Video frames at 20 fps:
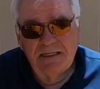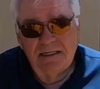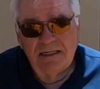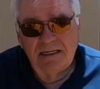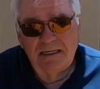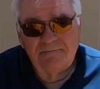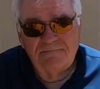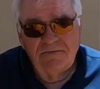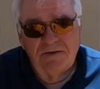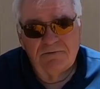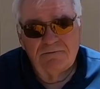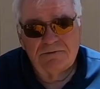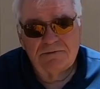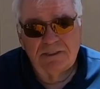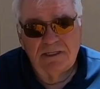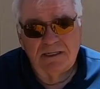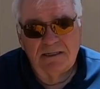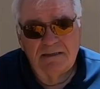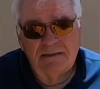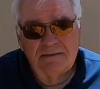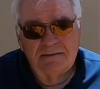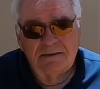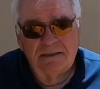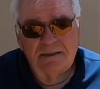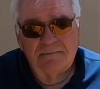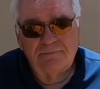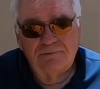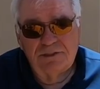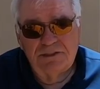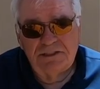And folks, I
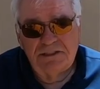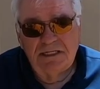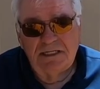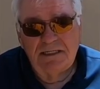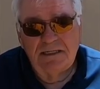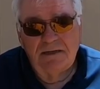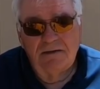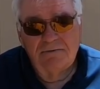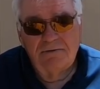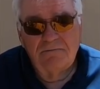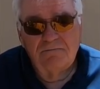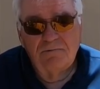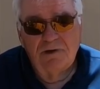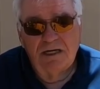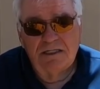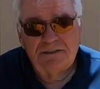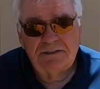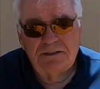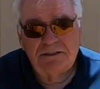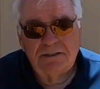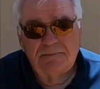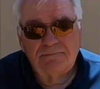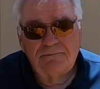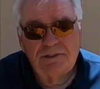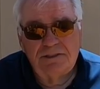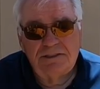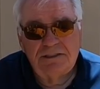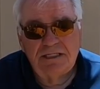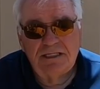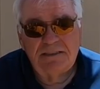appreciate all you watching. I
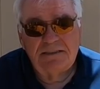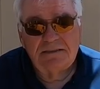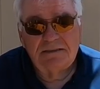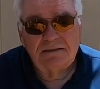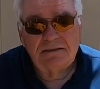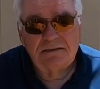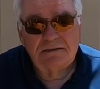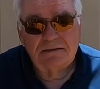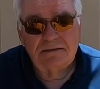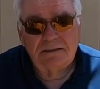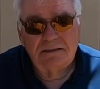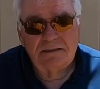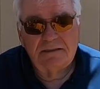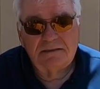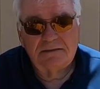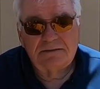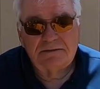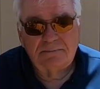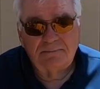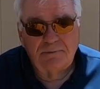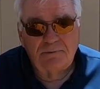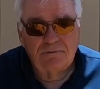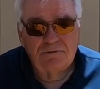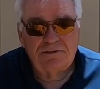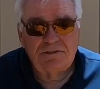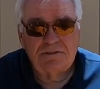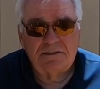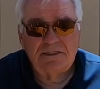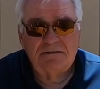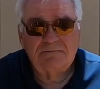appreciate the support
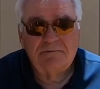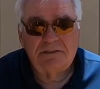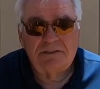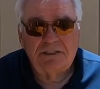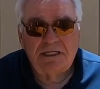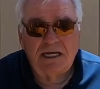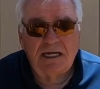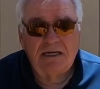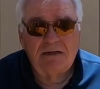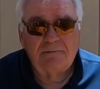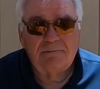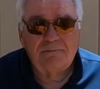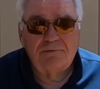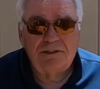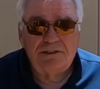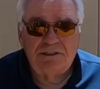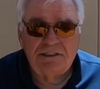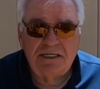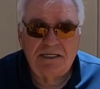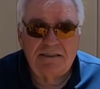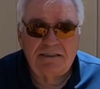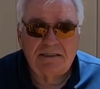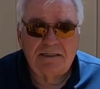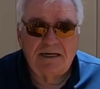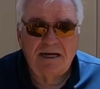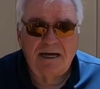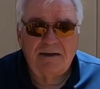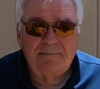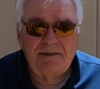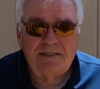you're giving the channel. Appreciate the
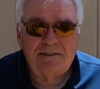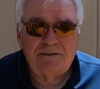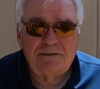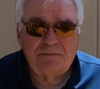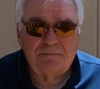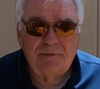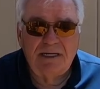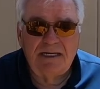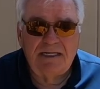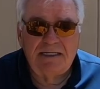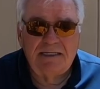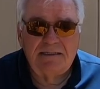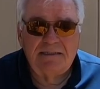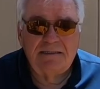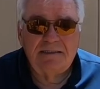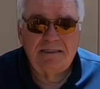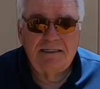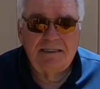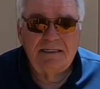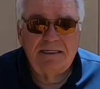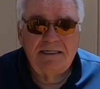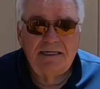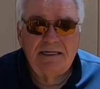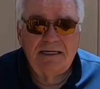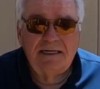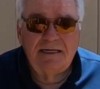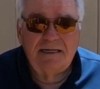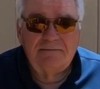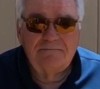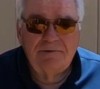comments you're making.
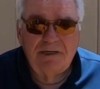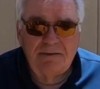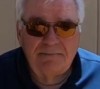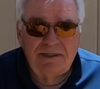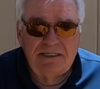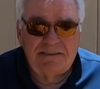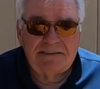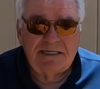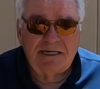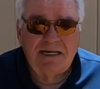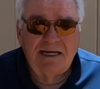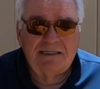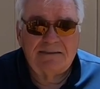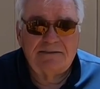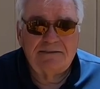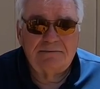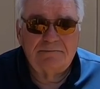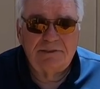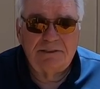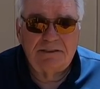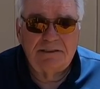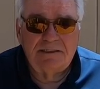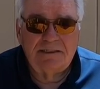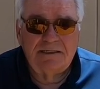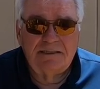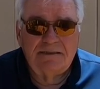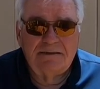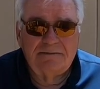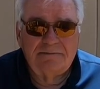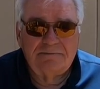It really means a lot to me.
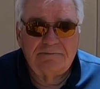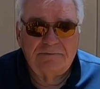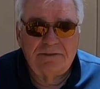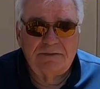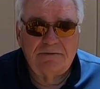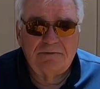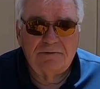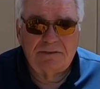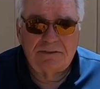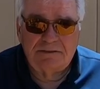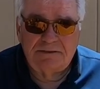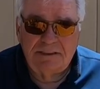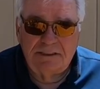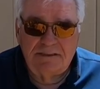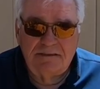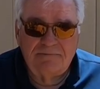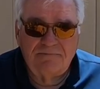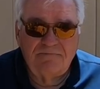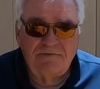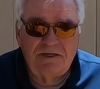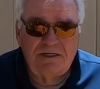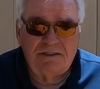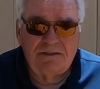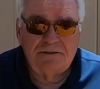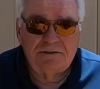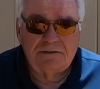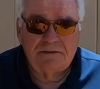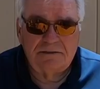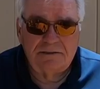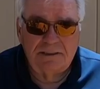We're going to continue to
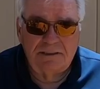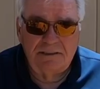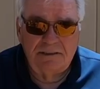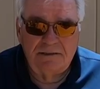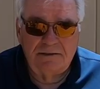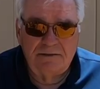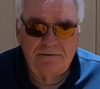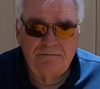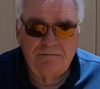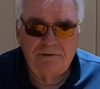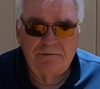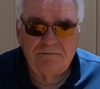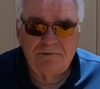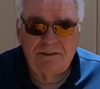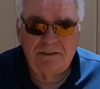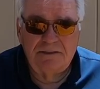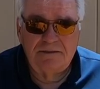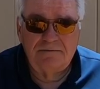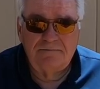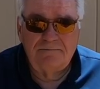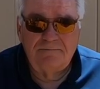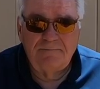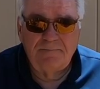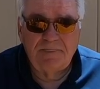fish, continue to do what we do,